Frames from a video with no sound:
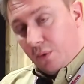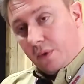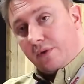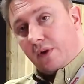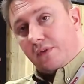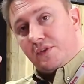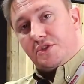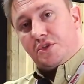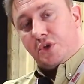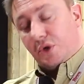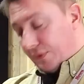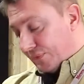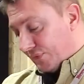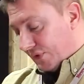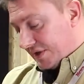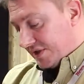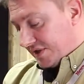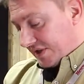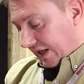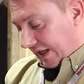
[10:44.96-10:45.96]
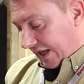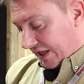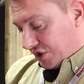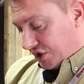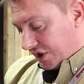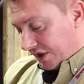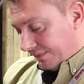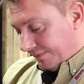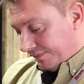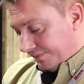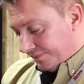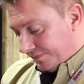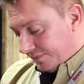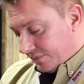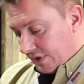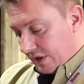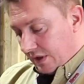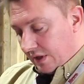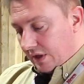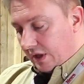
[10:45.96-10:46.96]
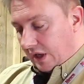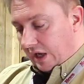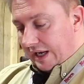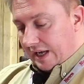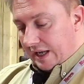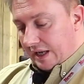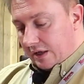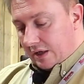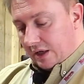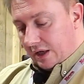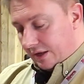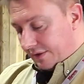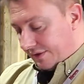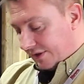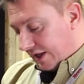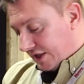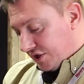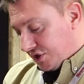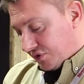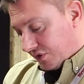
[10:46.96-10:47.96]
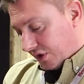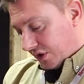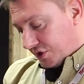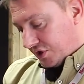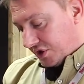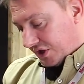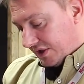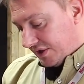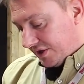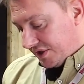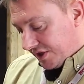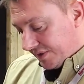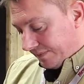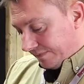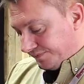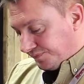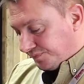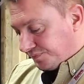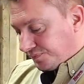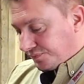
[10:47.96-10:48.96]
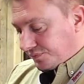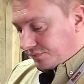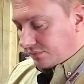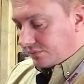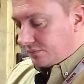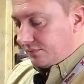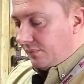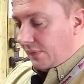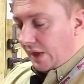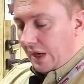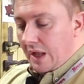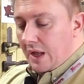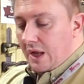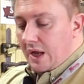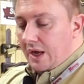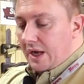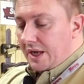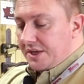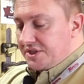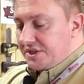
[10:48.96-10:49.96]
we've got the tool for installation, cleaning cloth, instructions, a